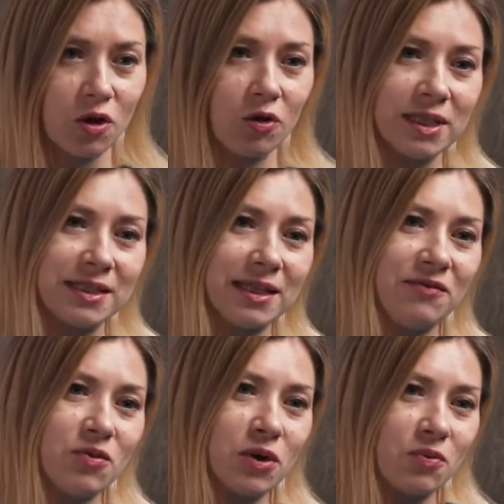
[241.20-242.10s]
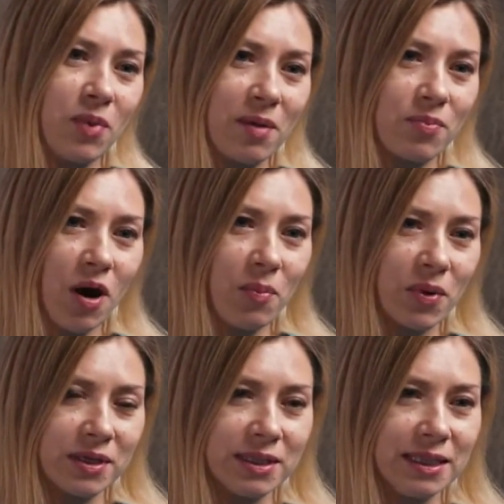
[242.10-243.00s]
So let's say if you want to buy
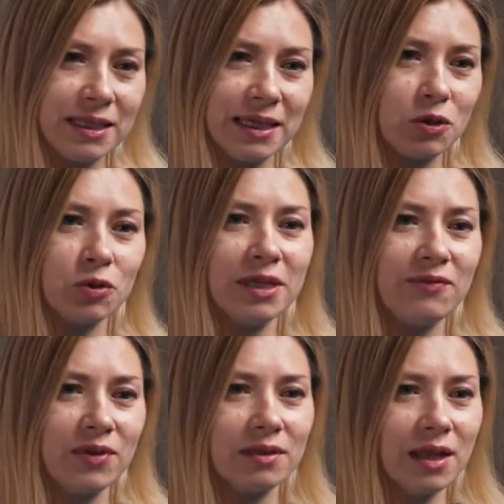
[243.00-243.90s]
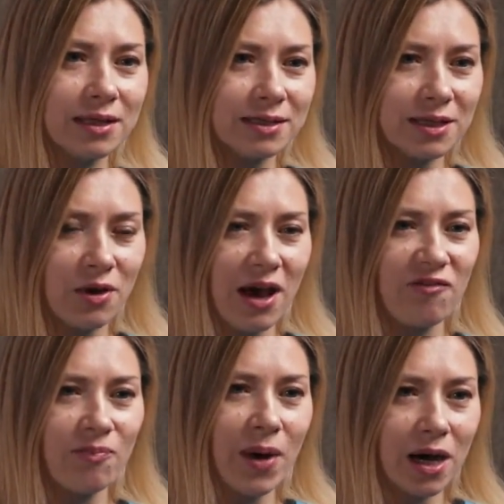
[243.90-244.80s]
property and you live in London, you have
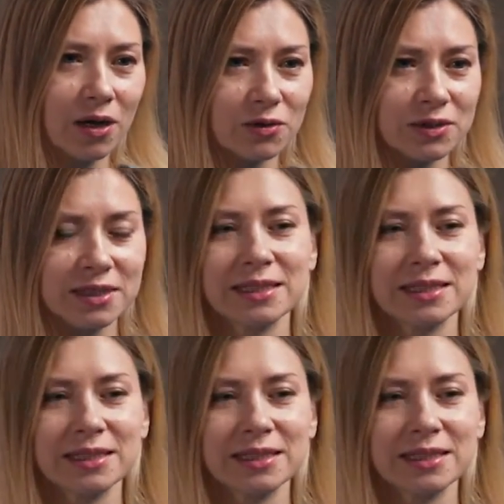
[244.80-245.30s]
pounds,